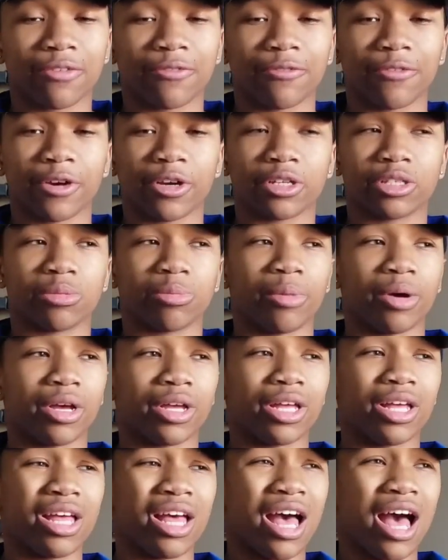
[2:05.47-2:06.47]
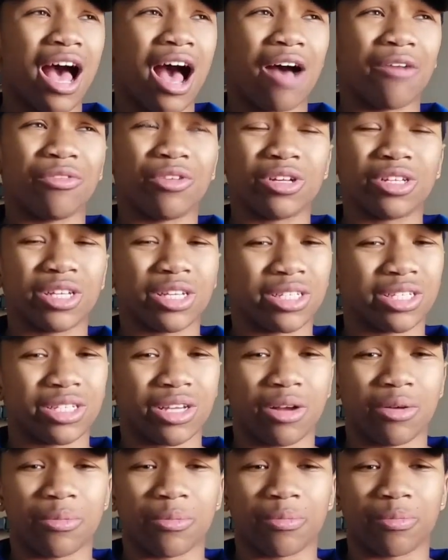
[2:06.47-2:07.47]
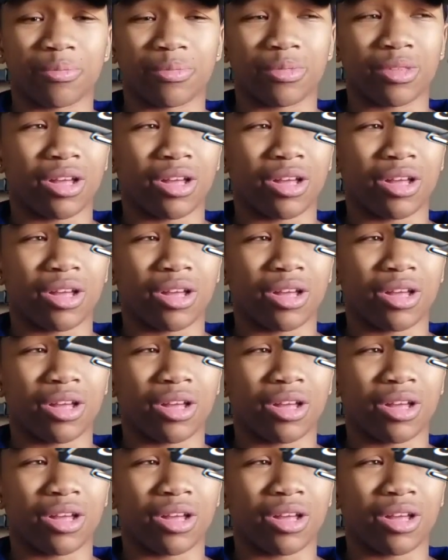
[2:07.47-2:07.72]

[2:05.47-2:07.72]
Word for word: at first, but I've looked at some